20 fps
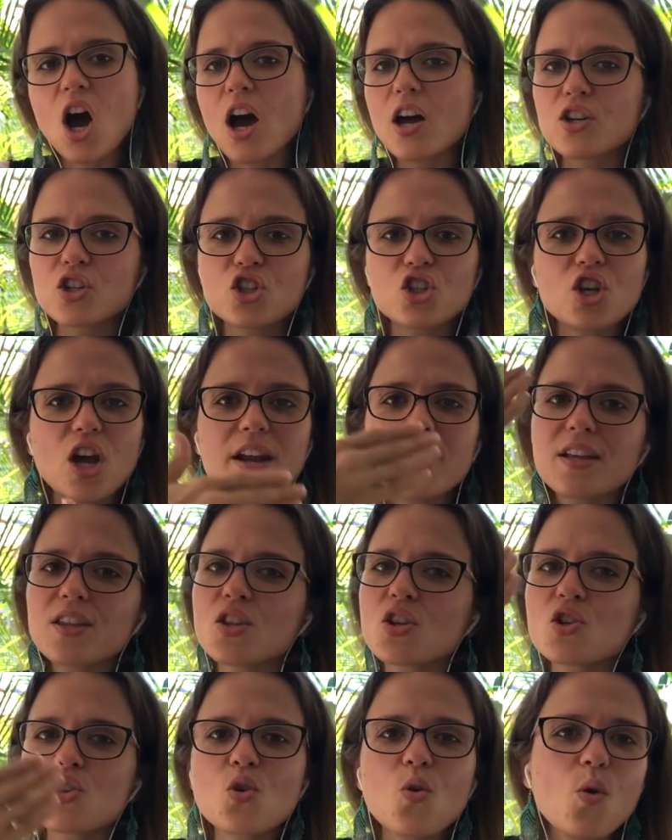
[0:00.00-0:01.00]
shutting
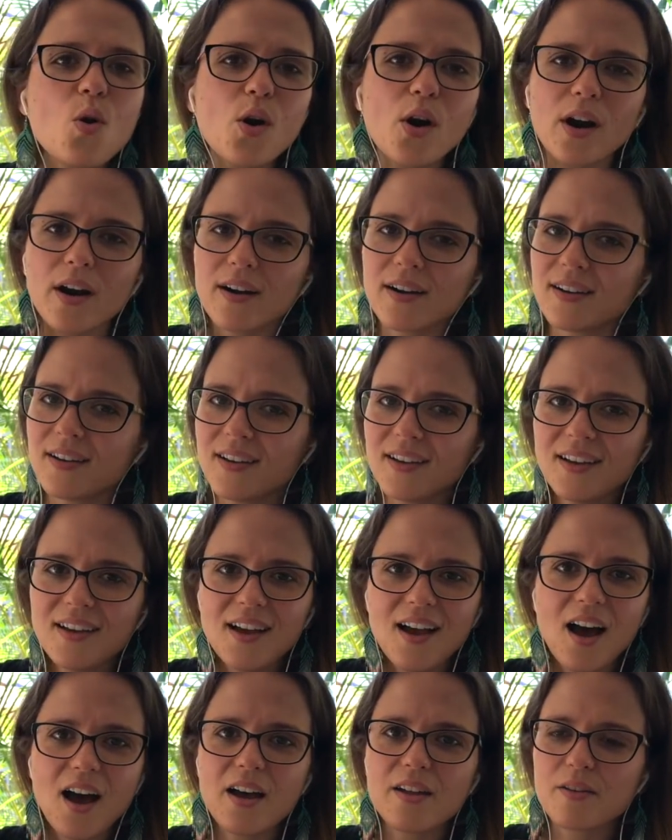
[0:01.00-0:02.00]
the door
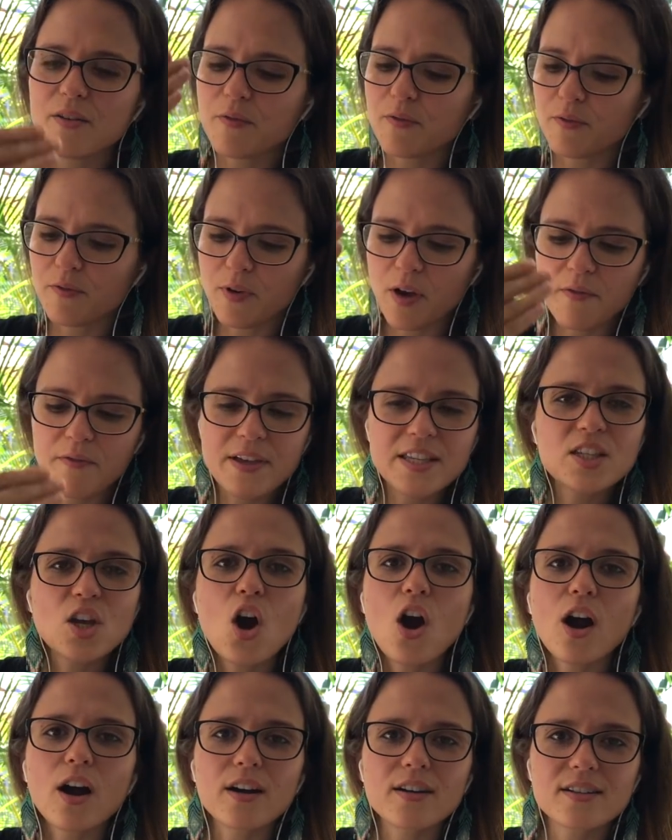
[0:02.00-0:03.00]
of his
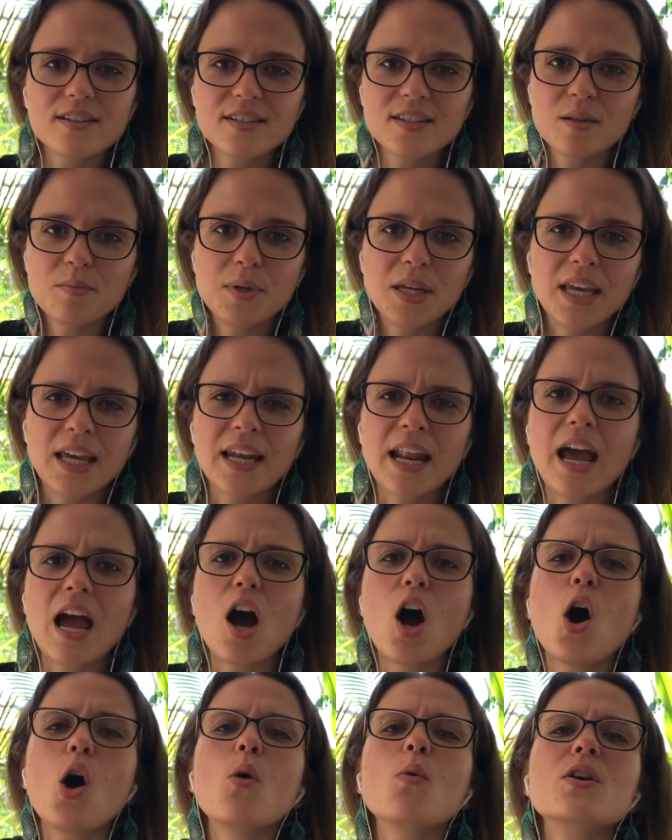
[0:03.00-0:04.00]
heart to me. And I
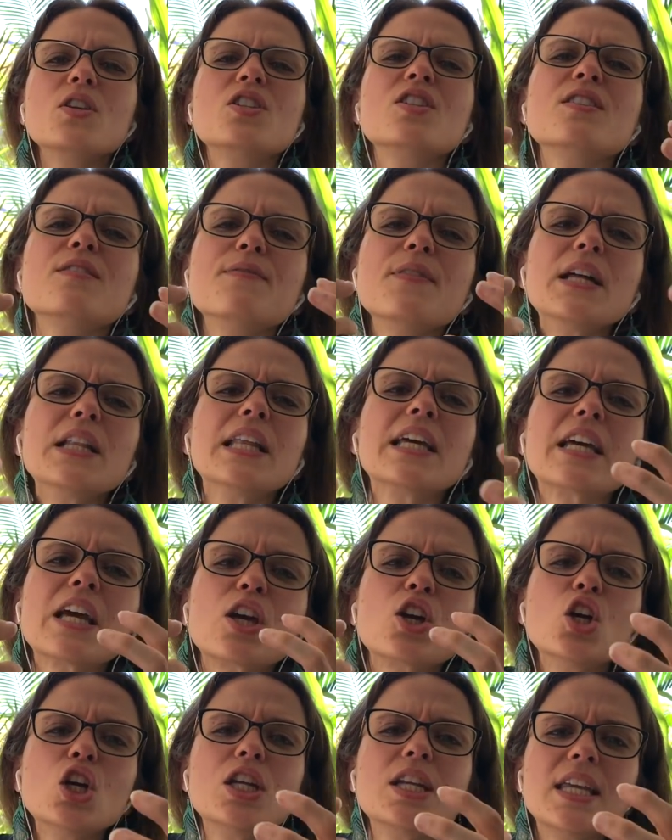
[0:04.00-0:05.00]
always just felt like I
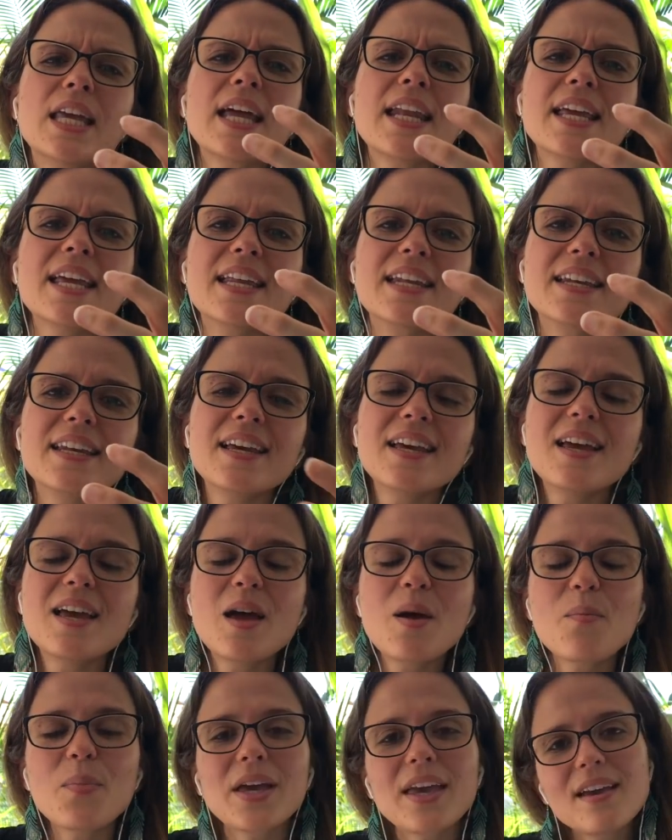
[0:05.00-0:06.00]
couldn't get in.
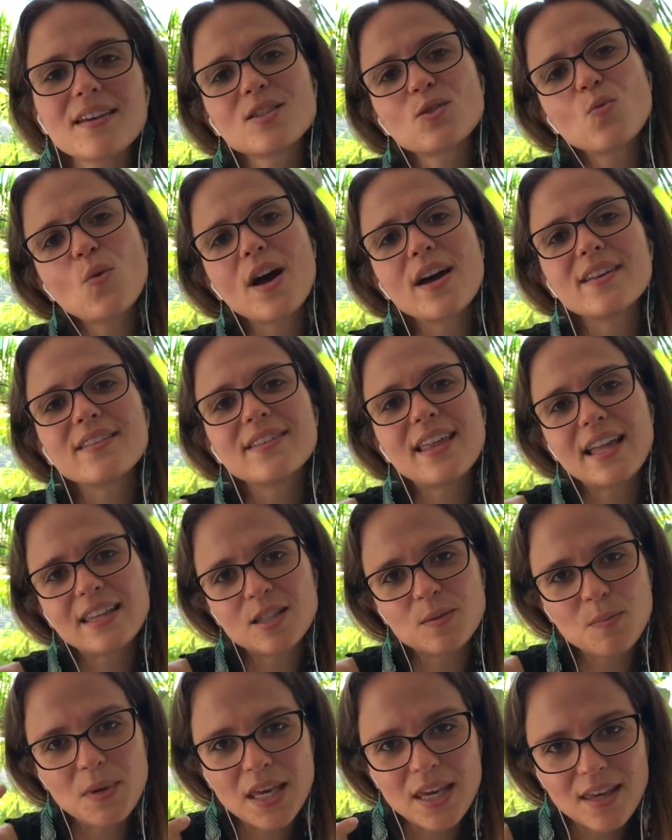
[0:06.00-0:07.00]
But guess what?
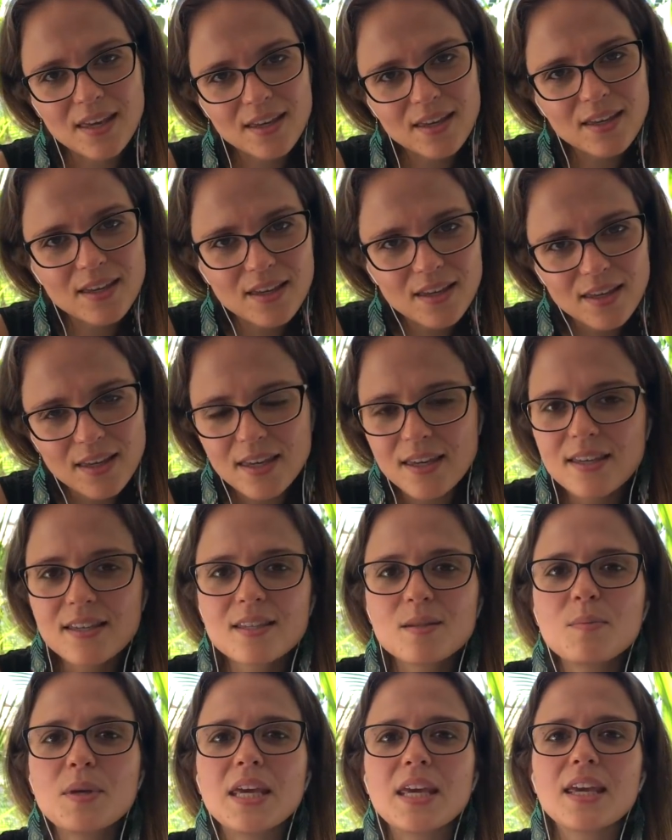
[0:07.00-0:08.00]
That's me. He
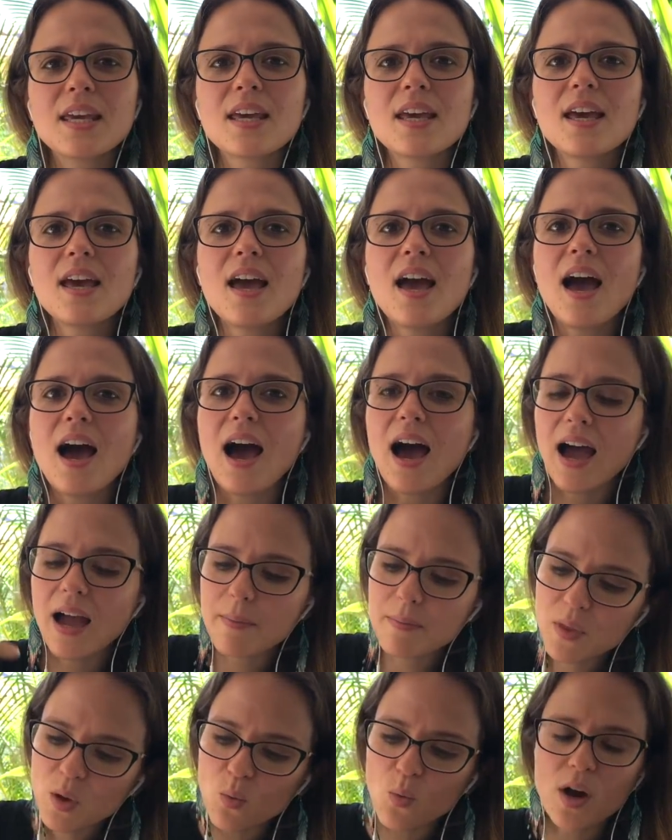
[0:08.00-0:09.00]
is me.
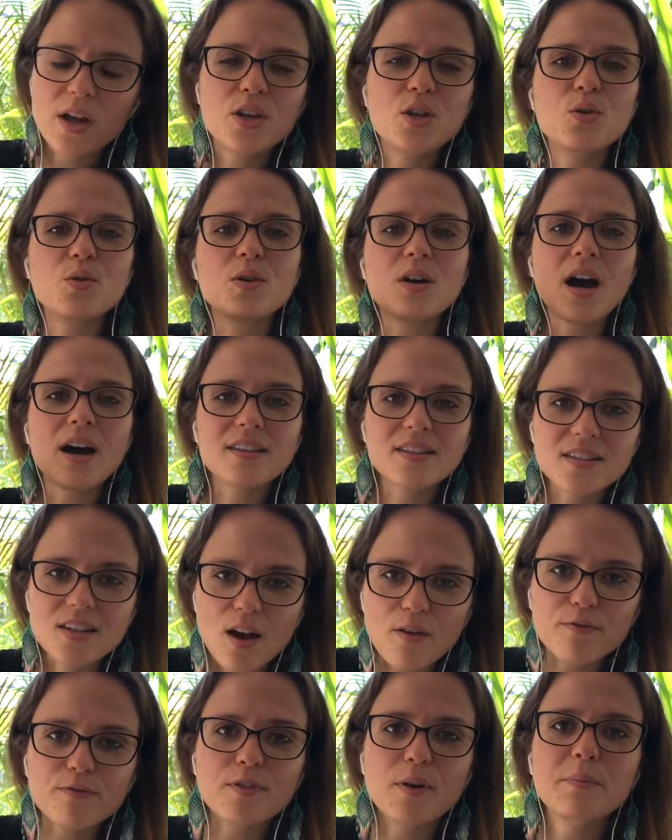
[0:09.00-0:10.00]
I'm the one who cuts
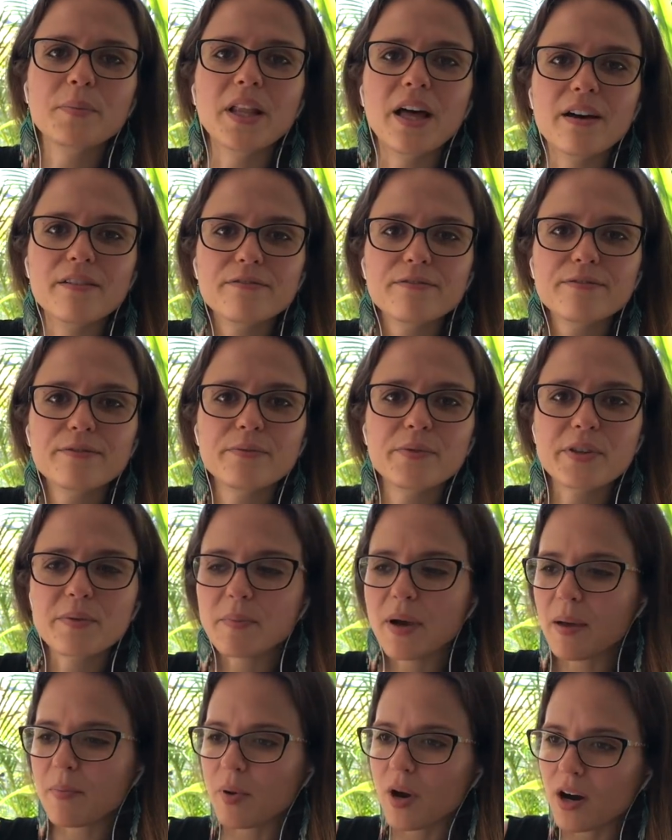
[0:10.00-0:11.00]
off from love with
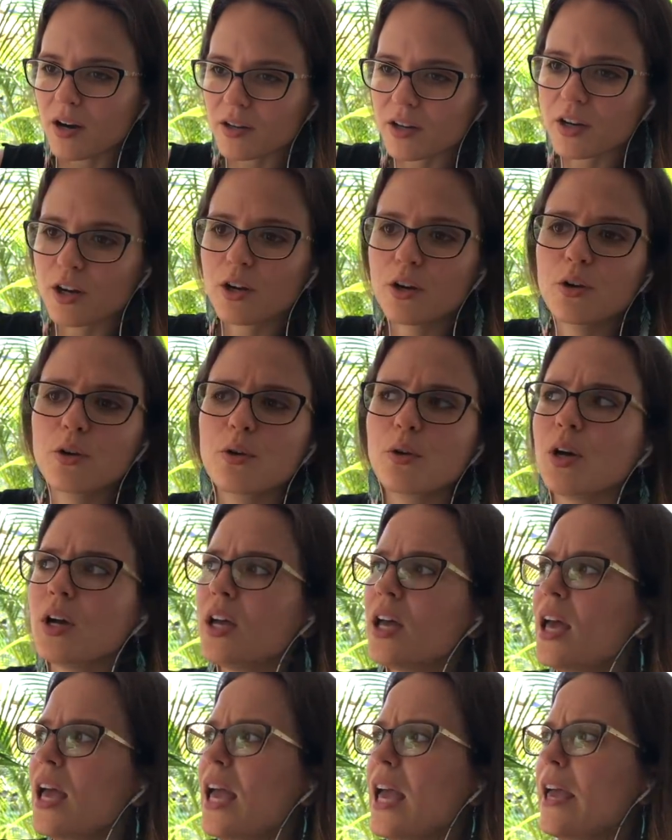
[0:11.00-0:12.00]
my partner who,
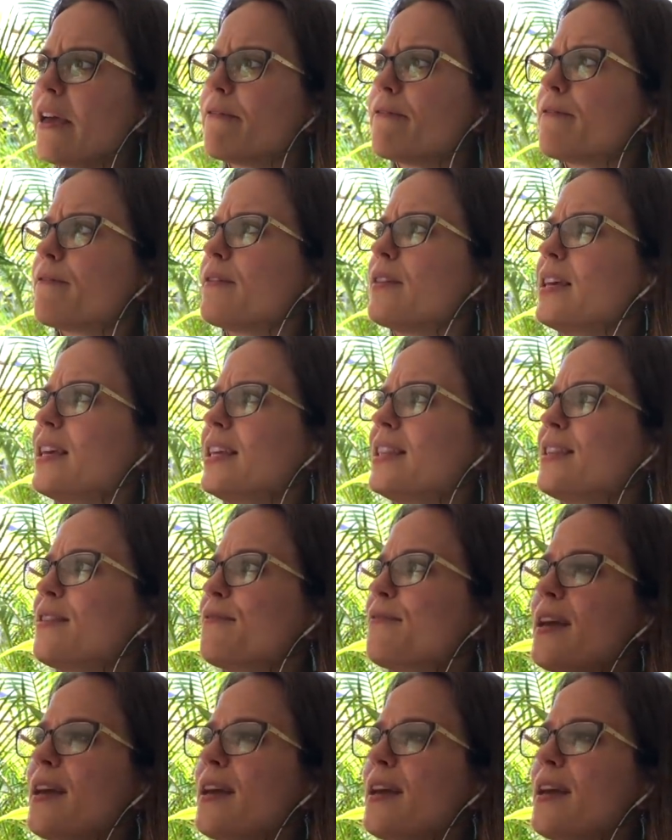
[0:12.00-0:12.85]
if in